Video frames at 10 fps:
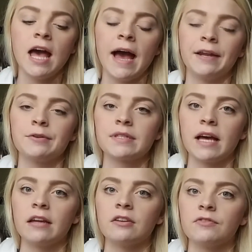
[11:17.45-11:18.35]
I know it's
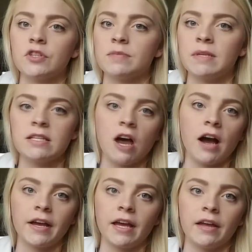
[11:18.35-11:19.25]
kind of just me
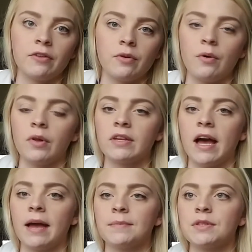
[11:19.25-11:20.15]
talking at you the whole
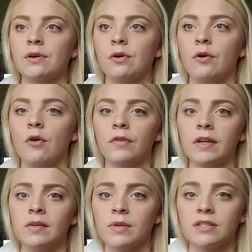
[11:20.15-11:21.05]
time, so
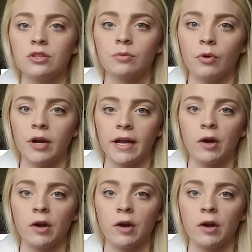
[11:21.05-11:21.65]
hopefully it wasn't too boring.